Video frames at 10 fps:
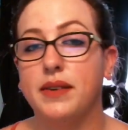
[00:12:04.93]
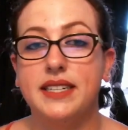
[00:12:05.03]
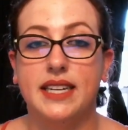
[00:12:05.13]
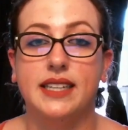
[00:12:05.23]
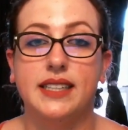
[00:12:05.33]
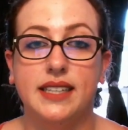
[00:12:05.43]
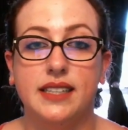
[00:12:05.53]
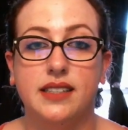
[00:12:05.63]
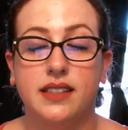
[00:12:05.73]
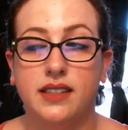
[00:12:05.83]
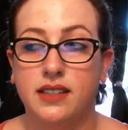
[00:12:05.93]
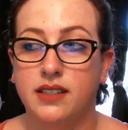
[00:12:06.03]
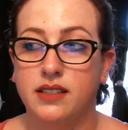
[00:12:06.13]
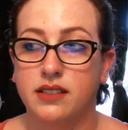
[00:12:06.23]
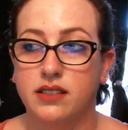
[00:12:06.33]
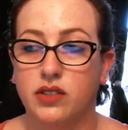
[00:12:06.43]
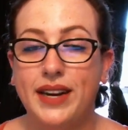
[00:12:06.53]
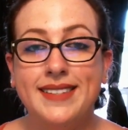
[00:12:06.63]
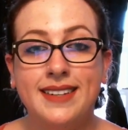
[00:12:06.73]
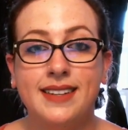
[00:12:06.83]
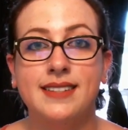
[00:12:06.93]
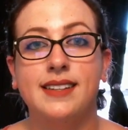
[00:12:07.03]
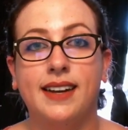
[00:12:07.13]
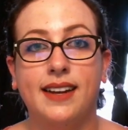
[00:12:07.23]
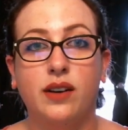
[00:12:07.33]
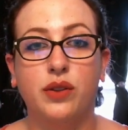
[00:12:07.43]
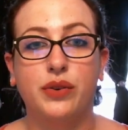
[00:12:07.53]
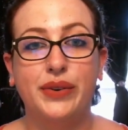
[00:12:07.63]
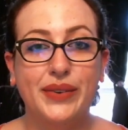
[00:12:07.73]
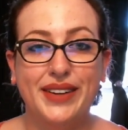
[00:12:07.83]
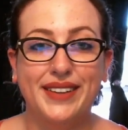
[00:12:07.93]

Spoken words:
my daily craziness that I go through.